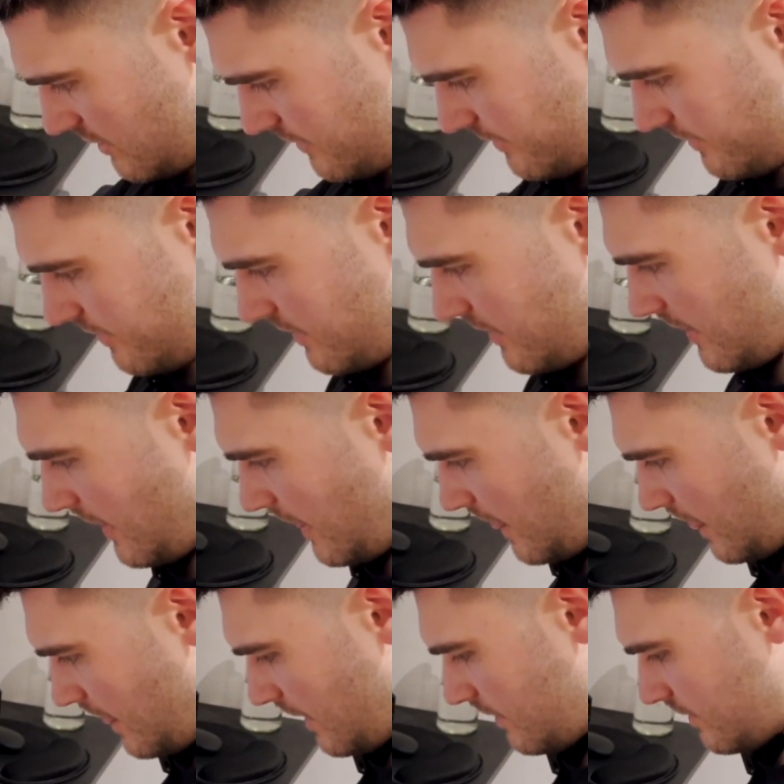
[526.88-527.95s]

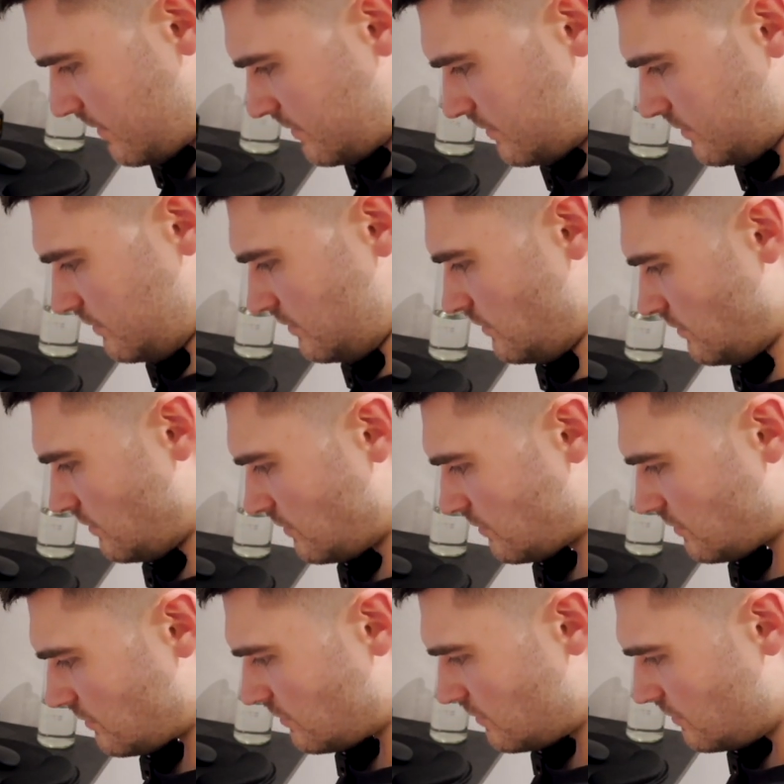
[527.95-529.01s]

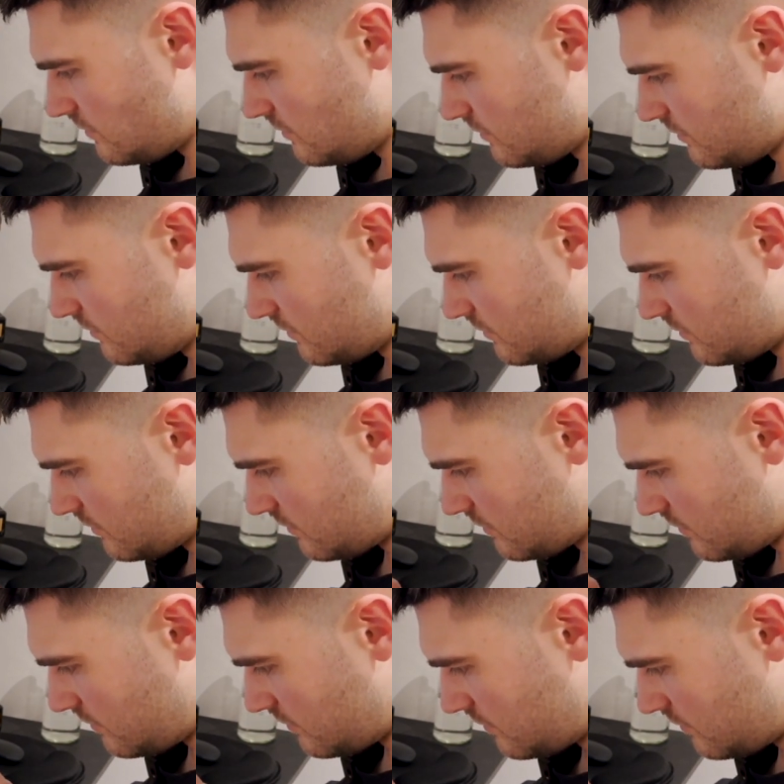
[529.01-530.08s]

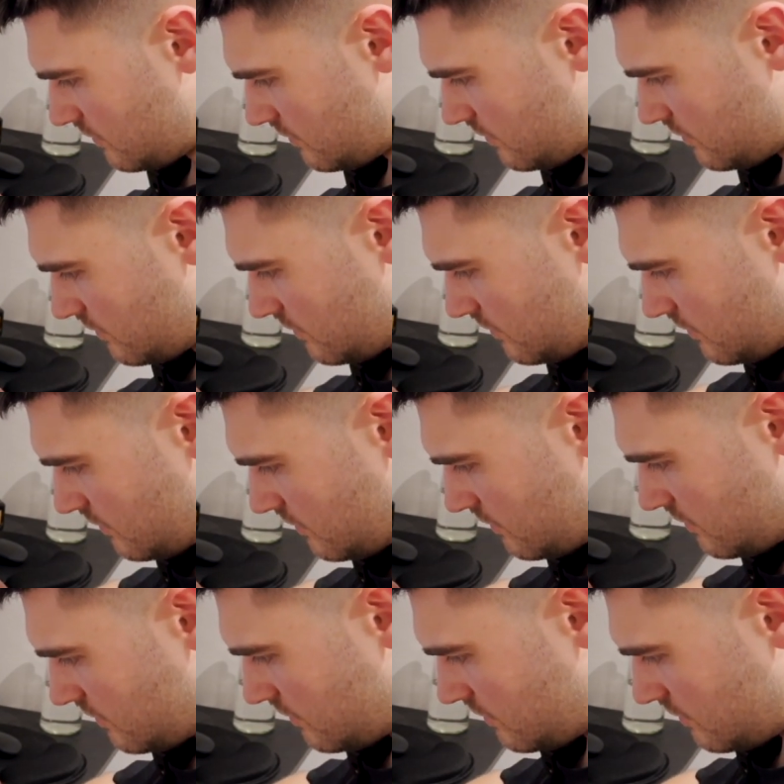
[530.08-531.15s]

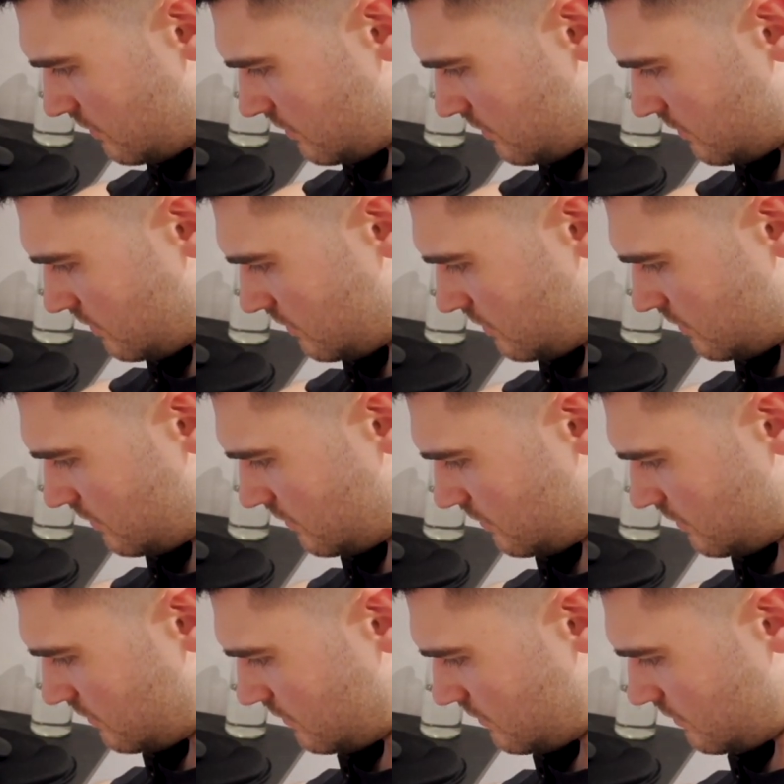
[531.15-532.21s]

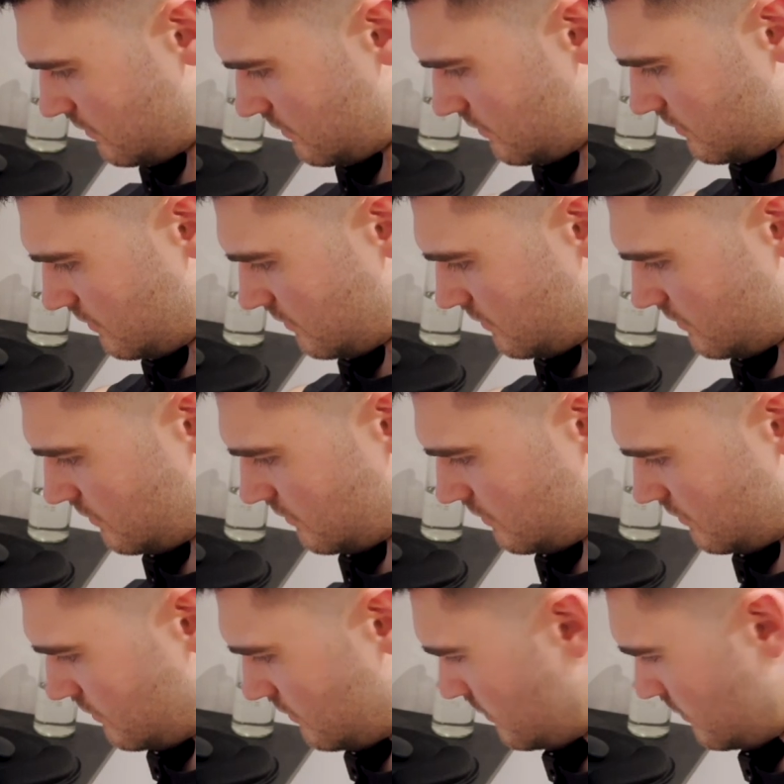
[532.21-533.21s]
[no speech]